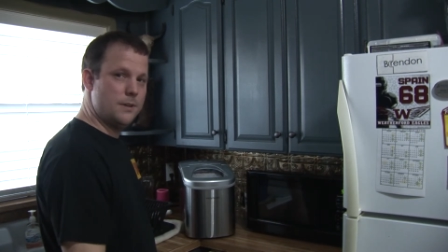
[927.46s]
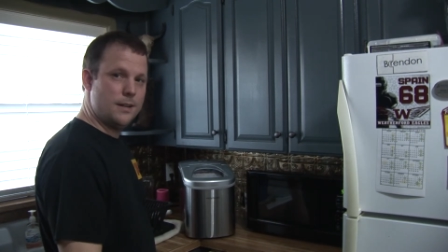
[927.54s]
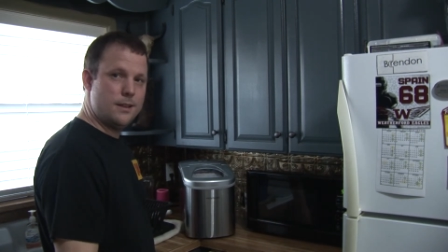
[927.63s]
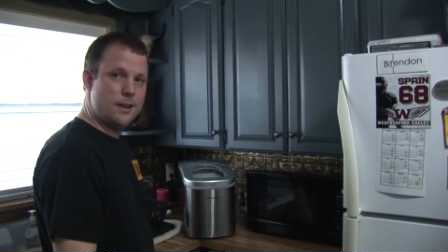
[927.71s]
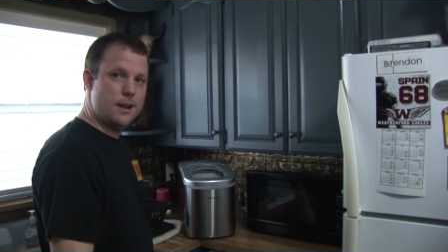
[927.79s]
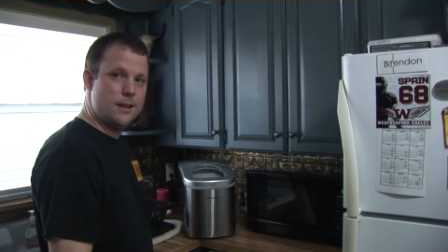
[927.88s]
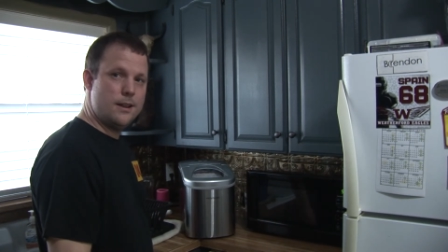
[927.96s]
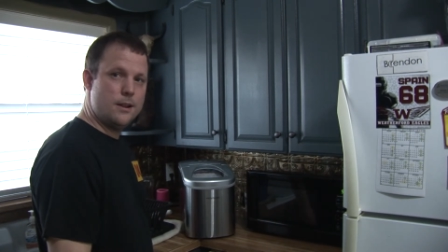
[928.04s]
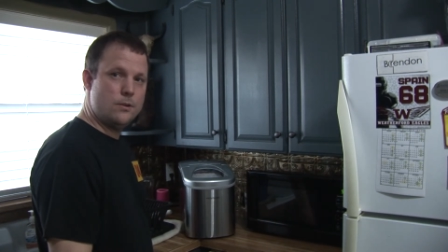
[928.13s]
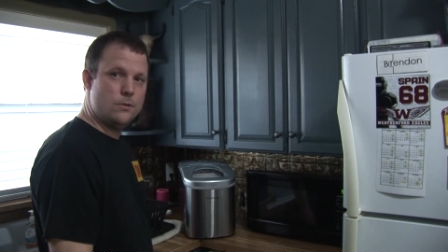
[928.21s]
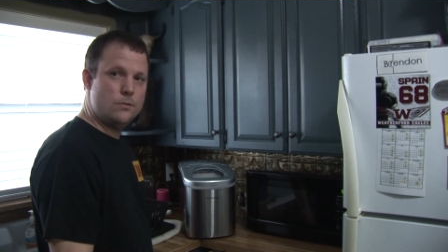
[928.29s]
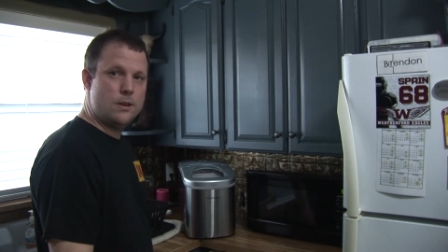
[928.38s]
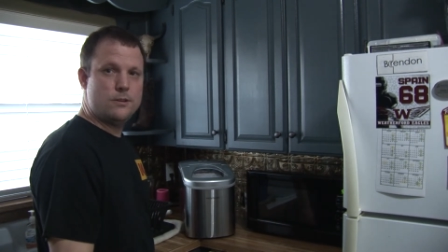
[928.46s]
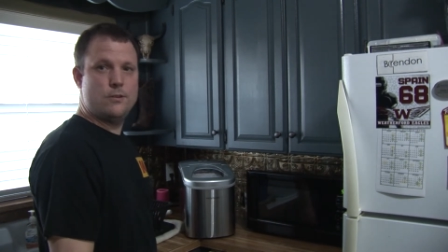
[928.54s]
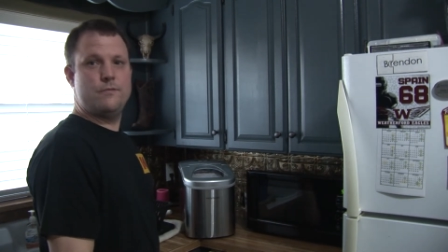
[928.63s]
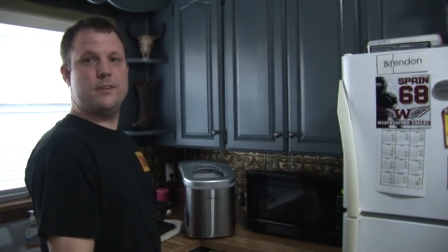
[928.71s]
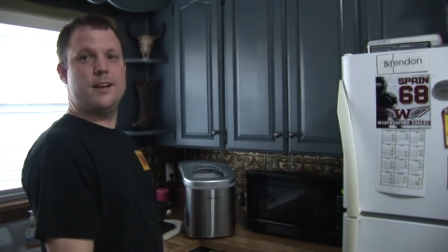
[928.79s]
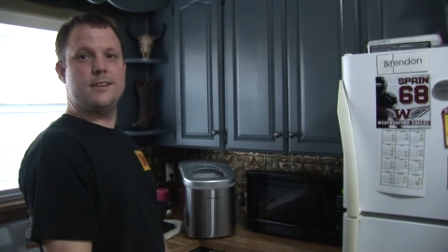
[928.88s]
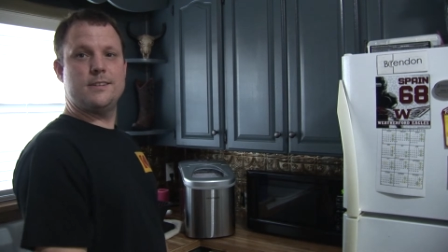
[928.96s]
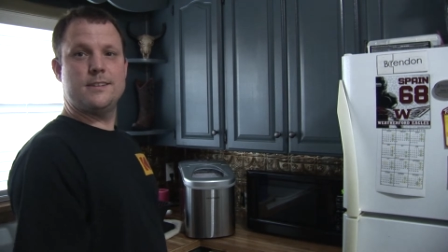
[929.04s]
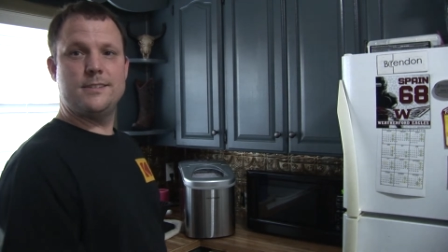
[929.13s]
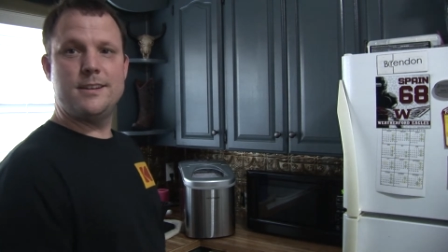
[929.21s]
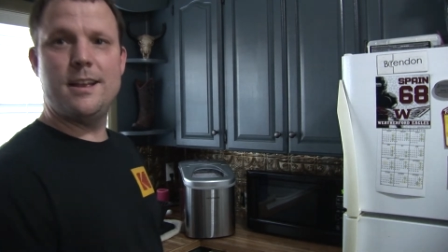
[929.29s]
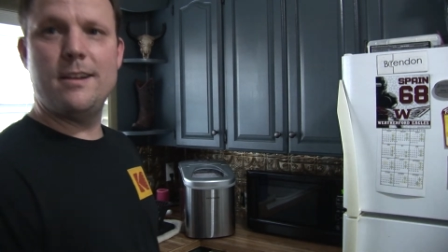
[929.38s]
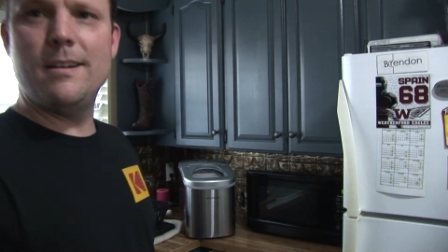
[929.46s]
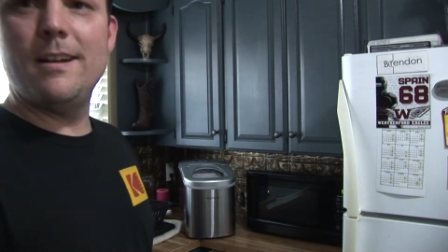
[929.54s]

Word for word: Check that out. Isn't that cool? I don't know if you guys can see that or